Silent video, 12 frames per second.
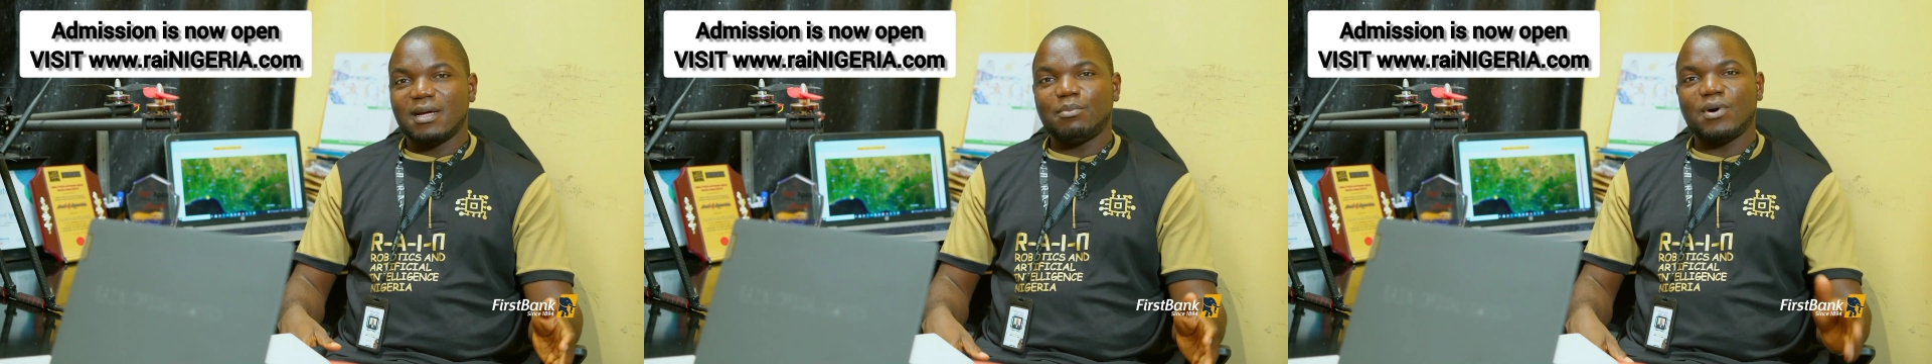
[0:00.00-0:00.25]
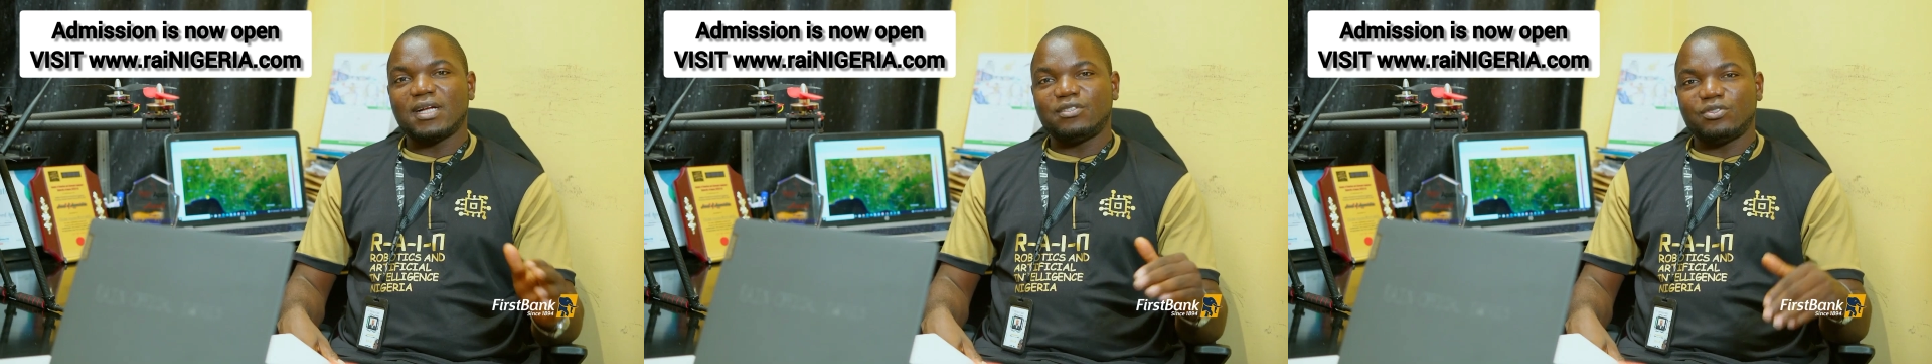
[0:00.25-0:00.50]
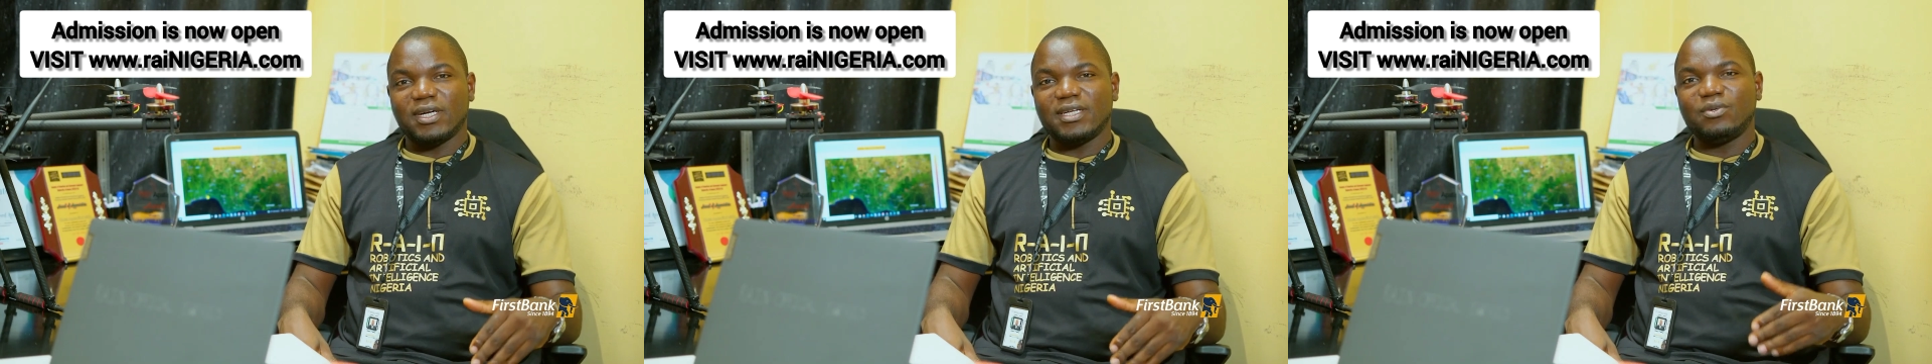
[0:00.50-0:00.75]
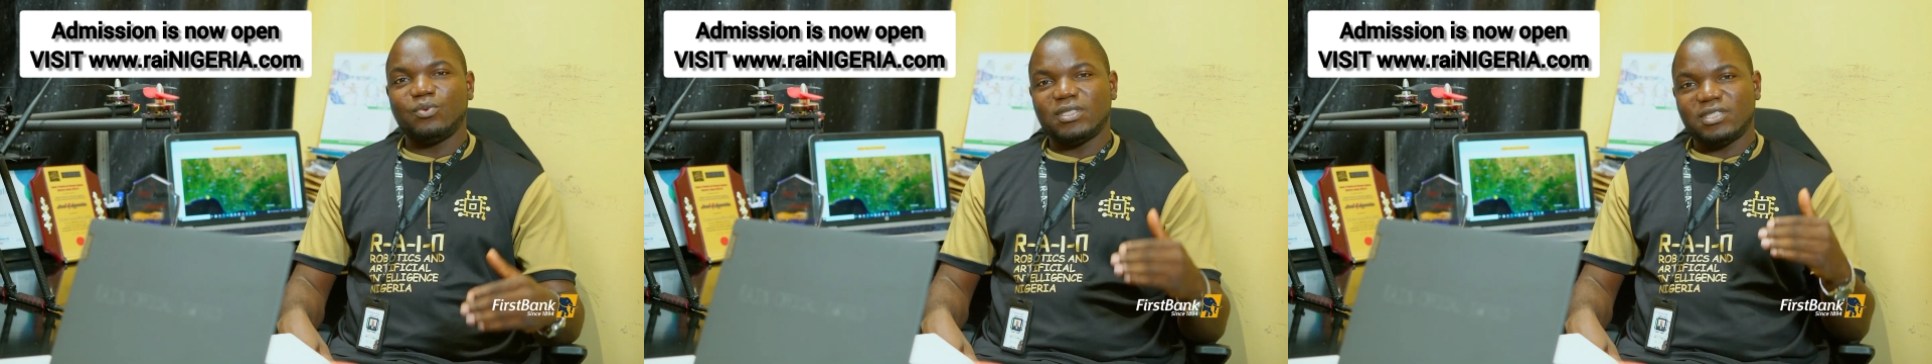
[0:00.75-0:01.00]
but at
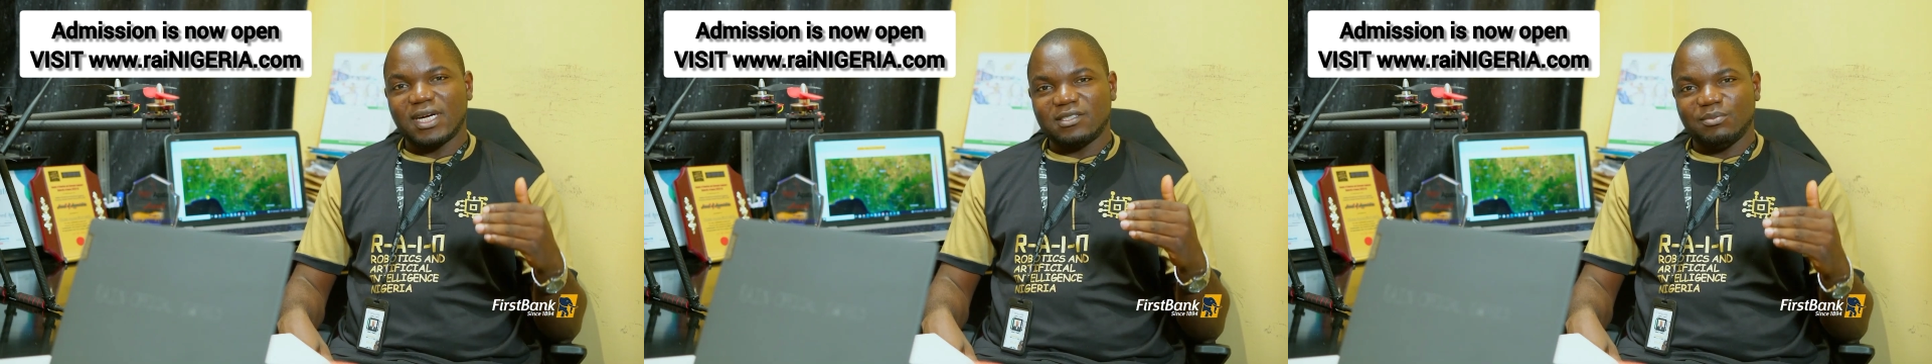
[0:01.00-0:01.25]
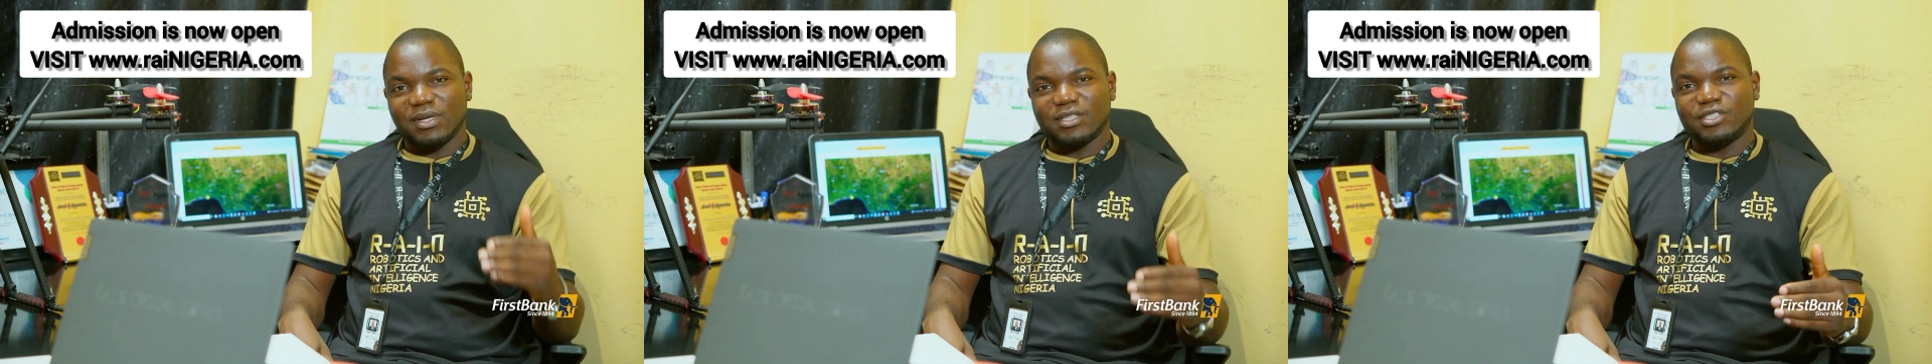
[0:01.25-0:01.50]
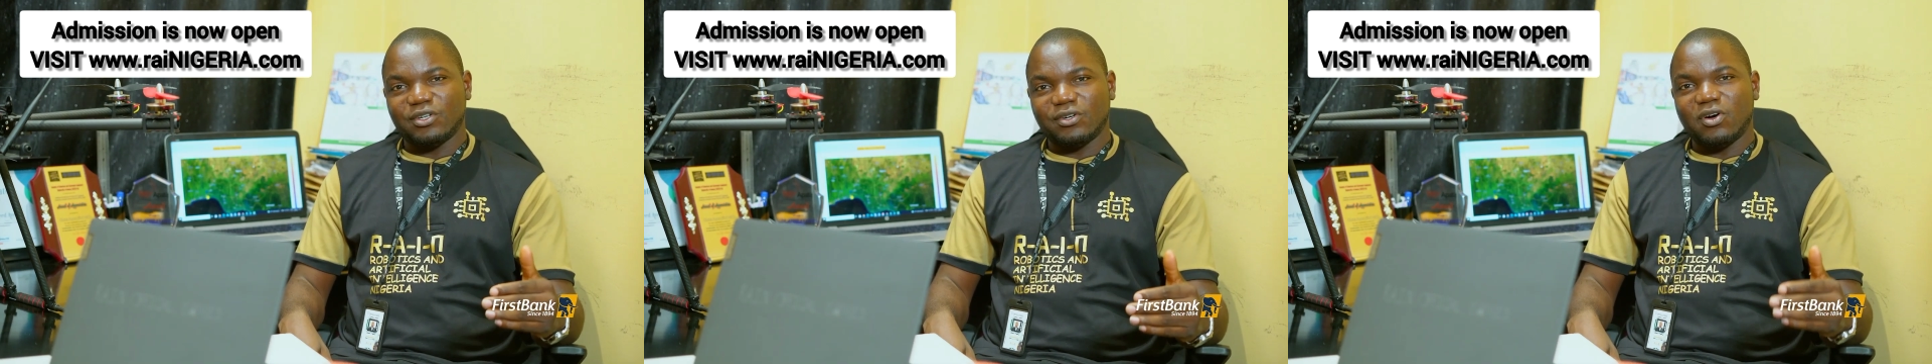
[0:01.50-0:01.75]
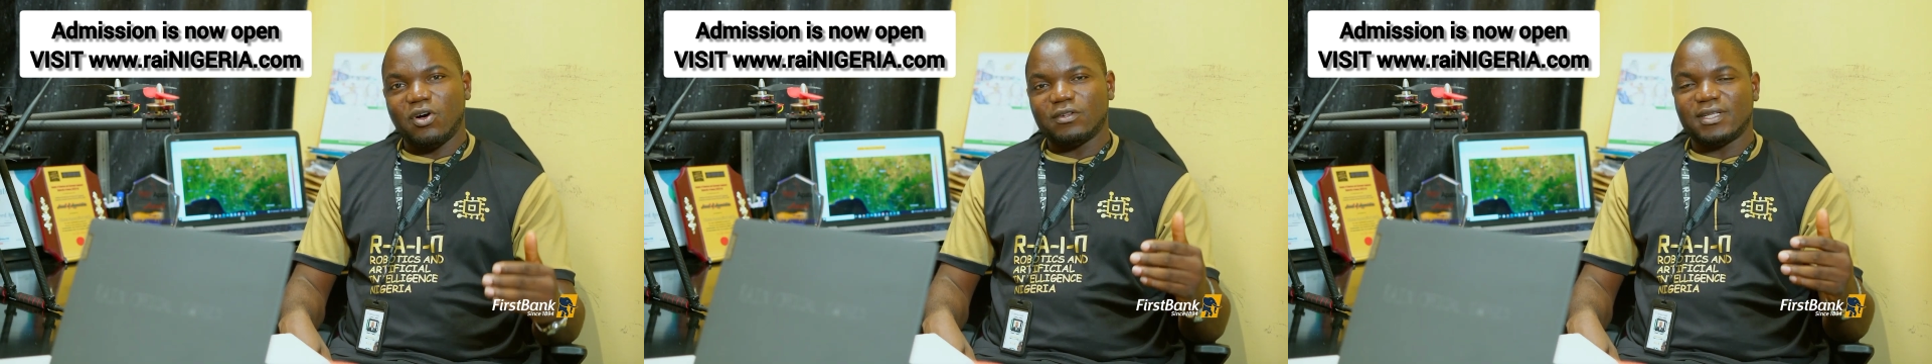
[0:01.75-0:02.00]
RAIN, we try to make
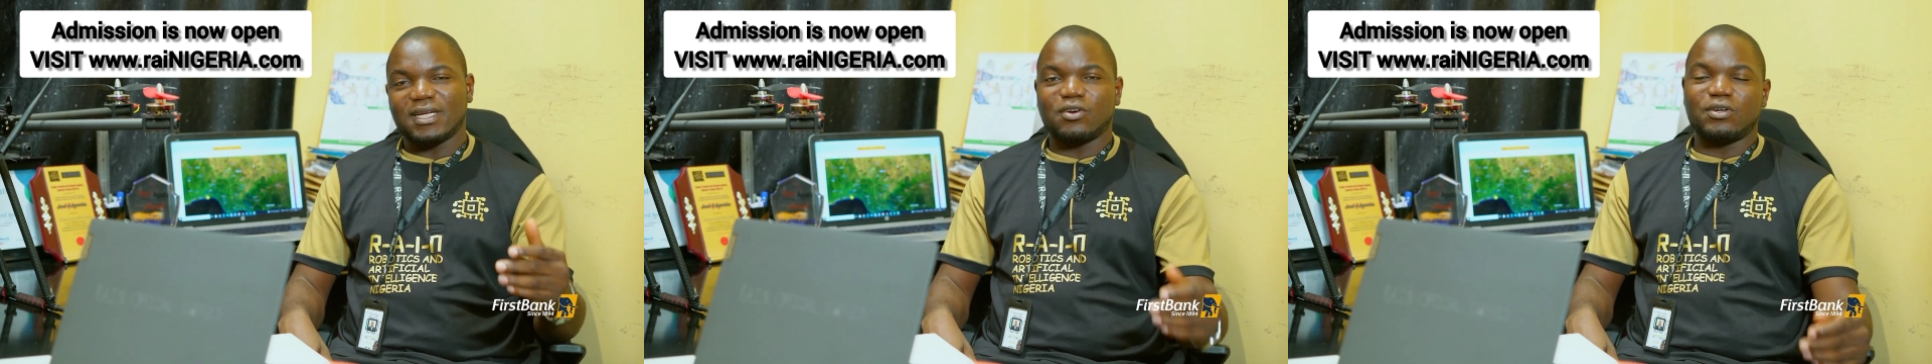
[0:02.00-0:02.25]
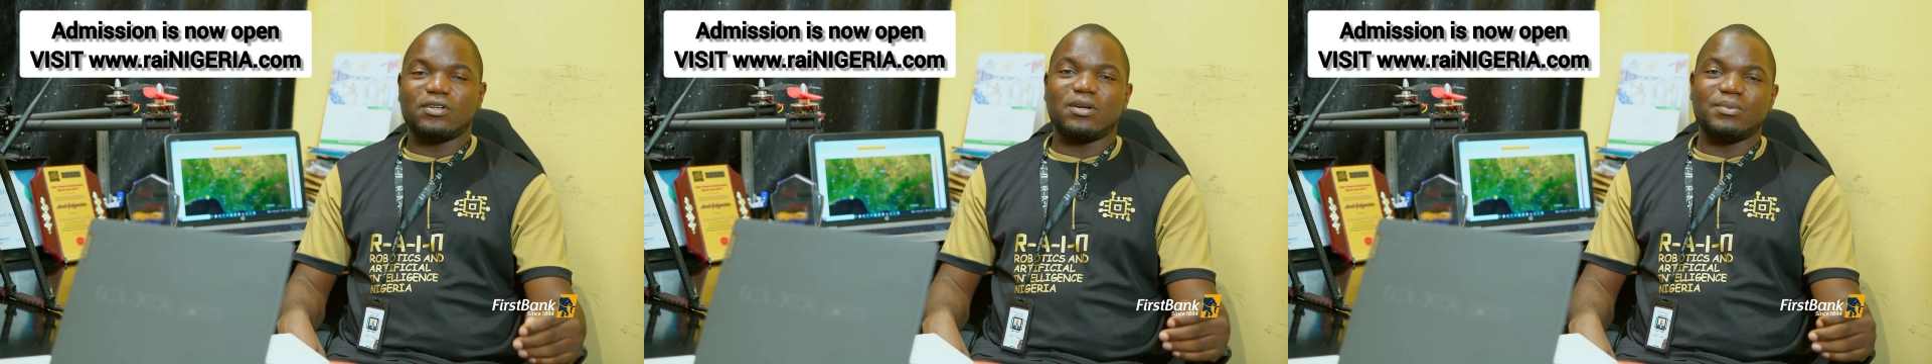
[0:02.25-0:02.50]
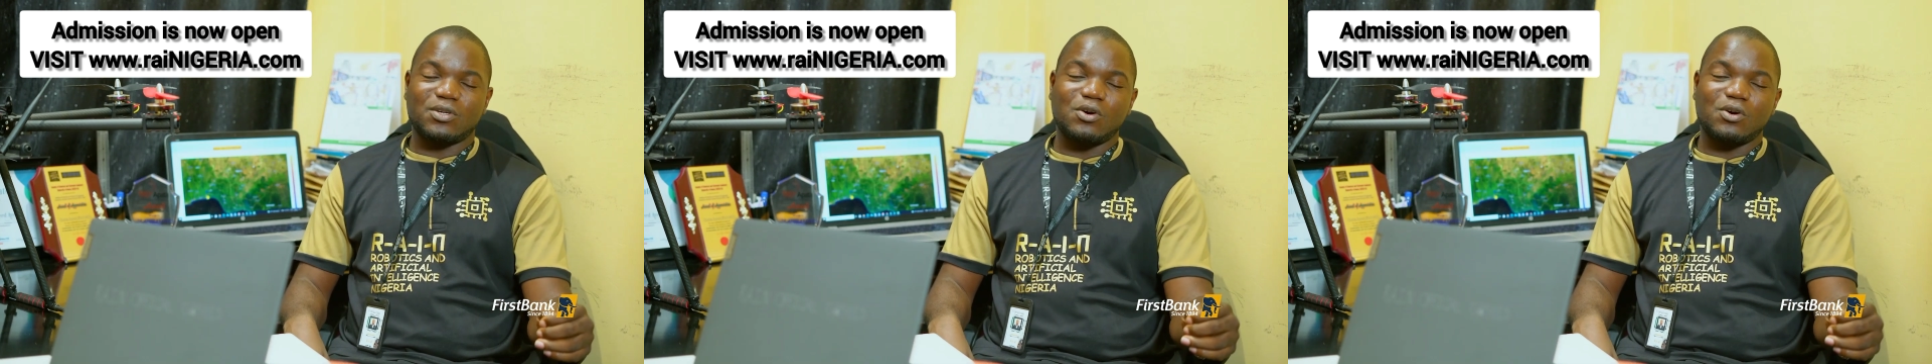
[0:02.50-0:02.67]
sure all that curriculum is